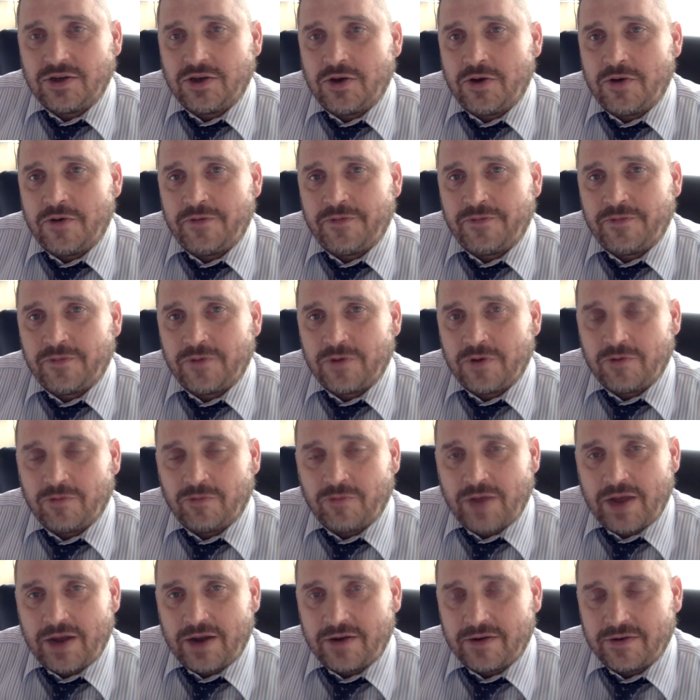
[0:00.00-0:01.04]
go for a
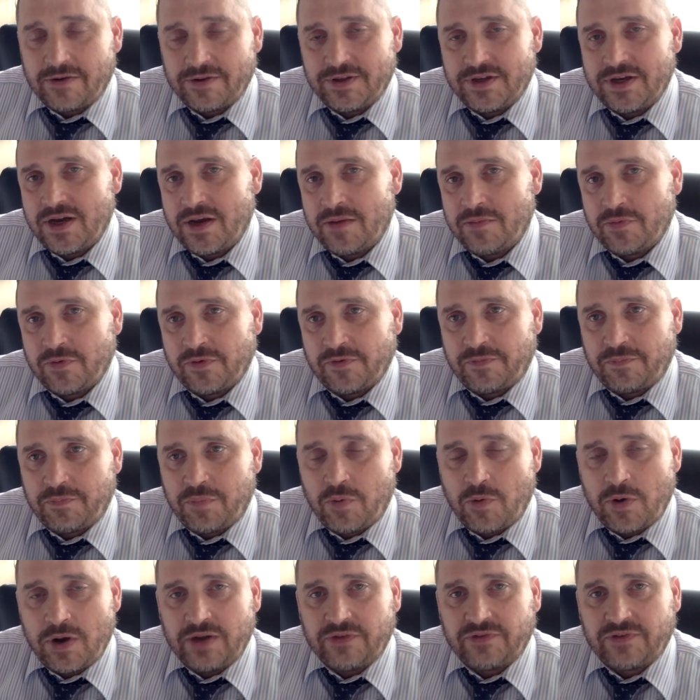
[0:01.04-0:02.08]
record in the number of
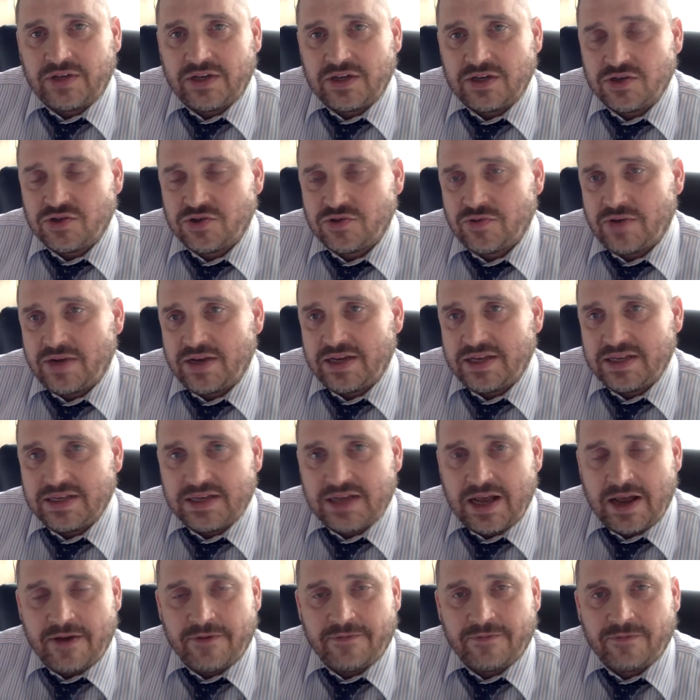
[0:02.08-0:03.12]
points. I didn't try to
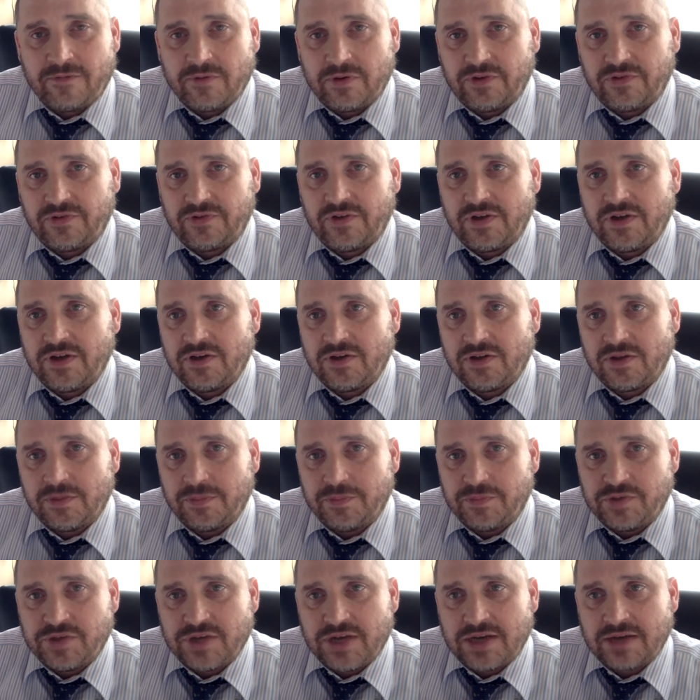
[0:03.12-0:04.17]
hit every single
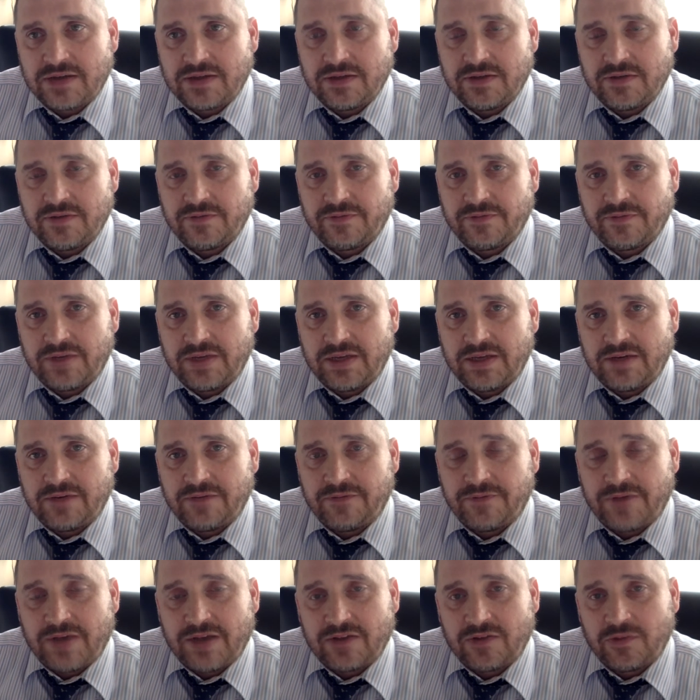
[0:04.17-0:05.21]
objective. And
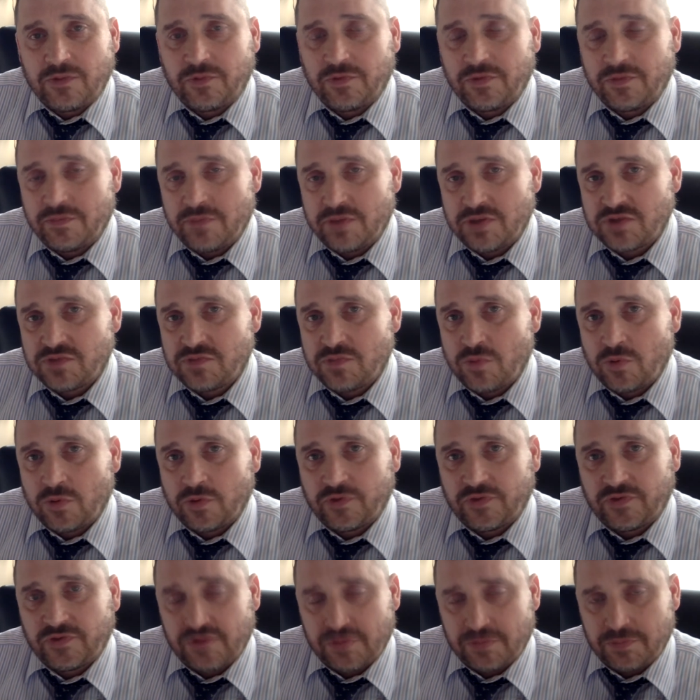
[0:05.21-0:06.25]
in fact, it was a much more
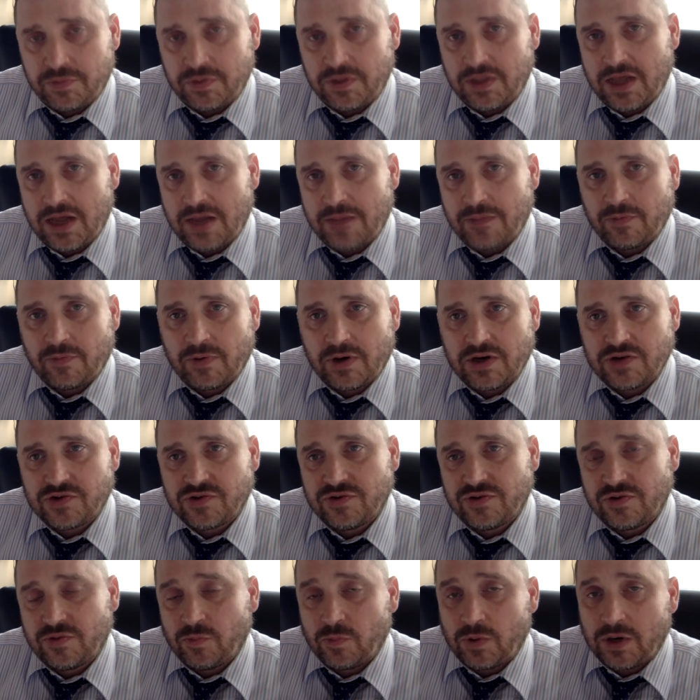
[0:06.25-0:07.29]
simple
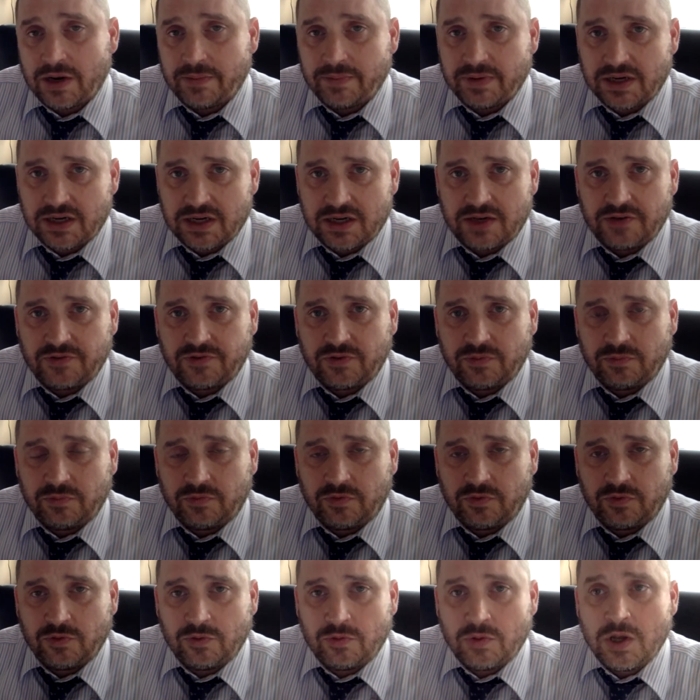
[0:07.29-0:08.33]
operation than what I'm
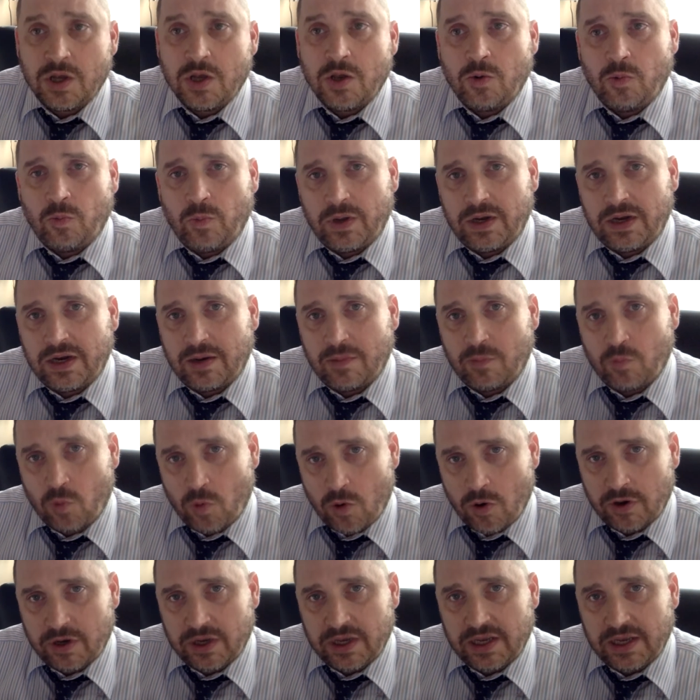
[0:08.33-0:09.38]
accustomed to when I'm
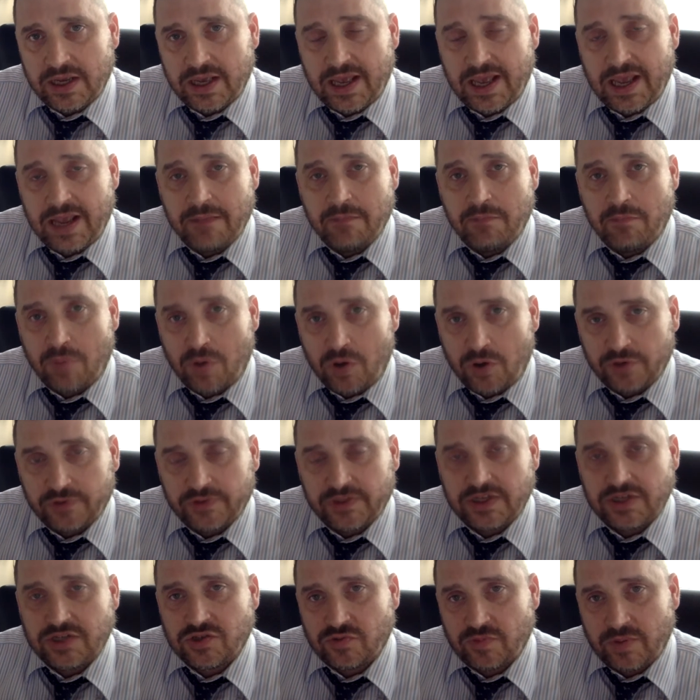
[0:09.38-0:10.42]
working a
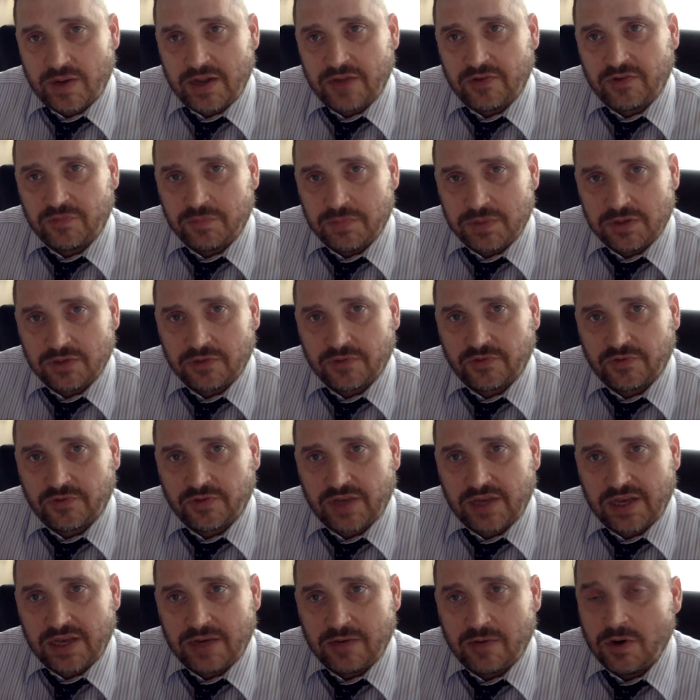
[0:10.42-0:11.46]
multi transmitter
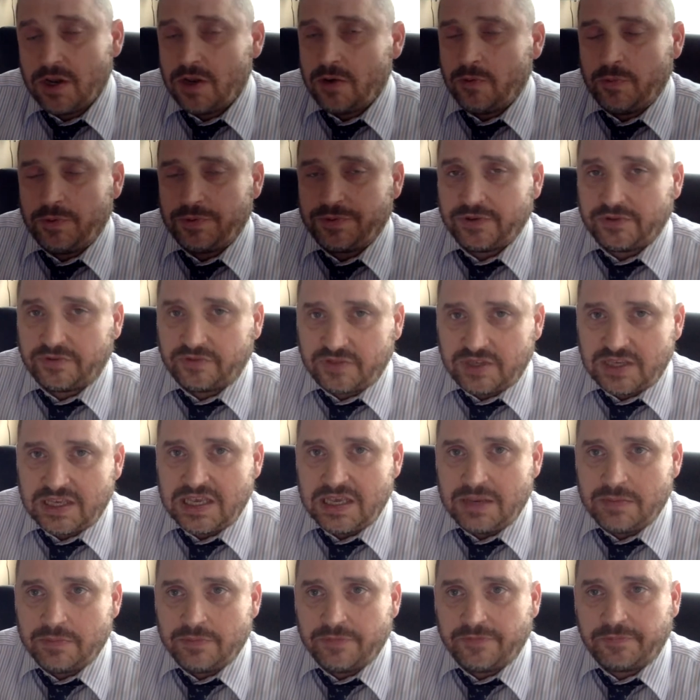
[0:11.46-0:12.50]
site with a
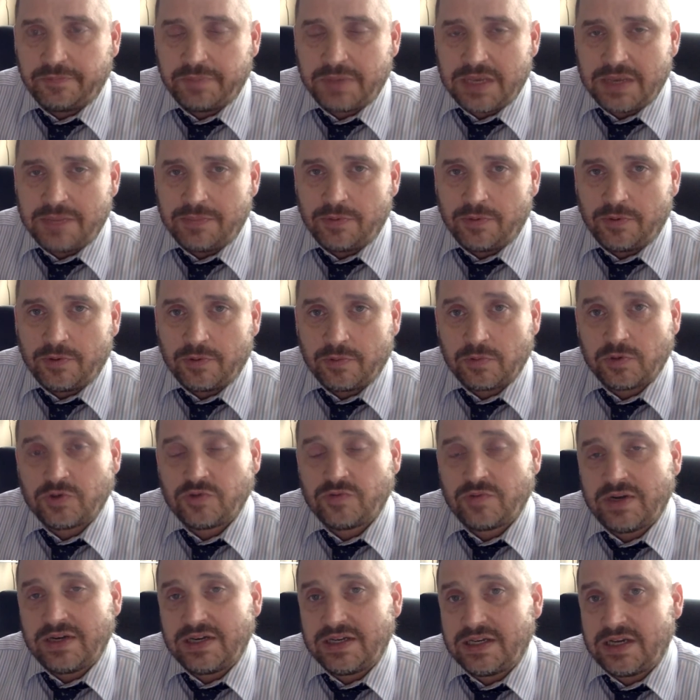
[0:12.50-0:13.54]
team of people that were
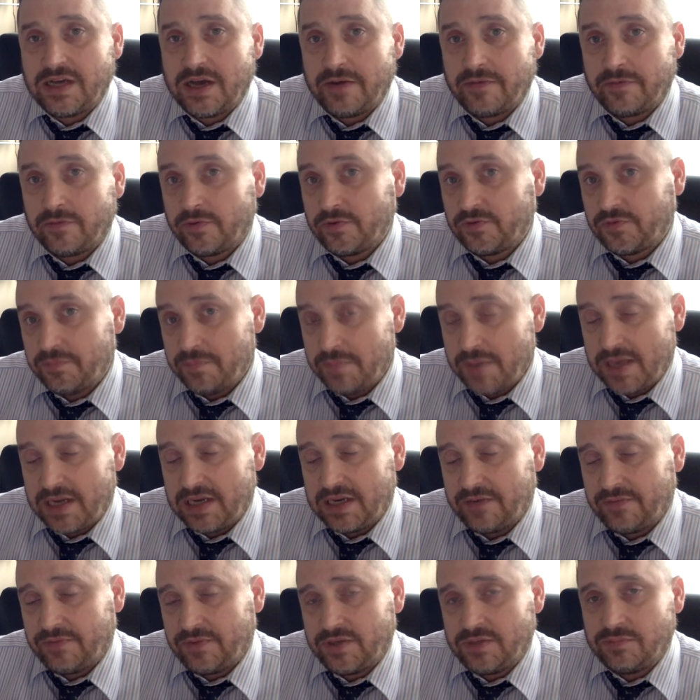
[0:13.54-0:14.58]
trying to cover as
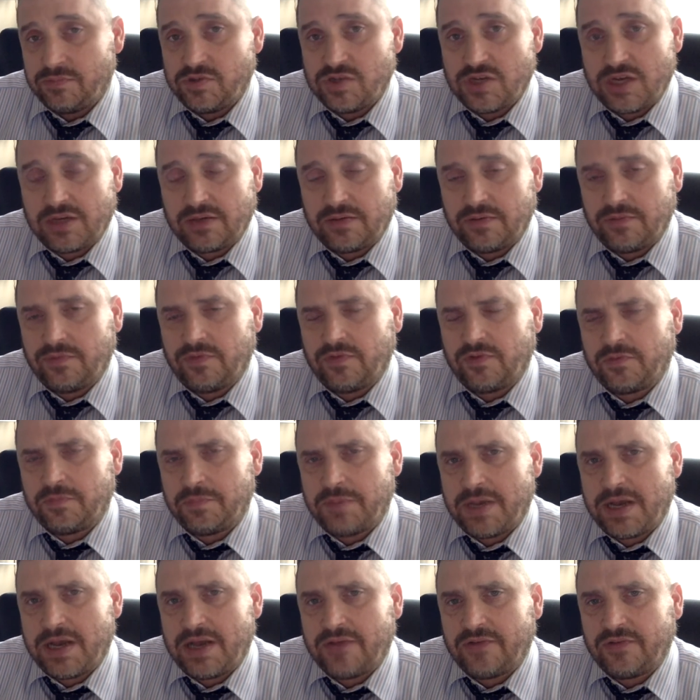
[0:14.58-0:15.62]
many of the objectives as
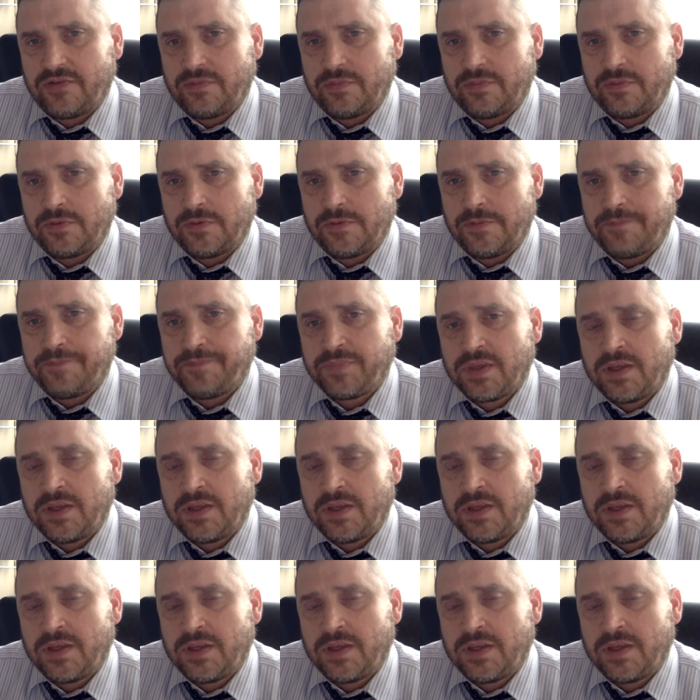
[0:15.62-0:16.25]
possible.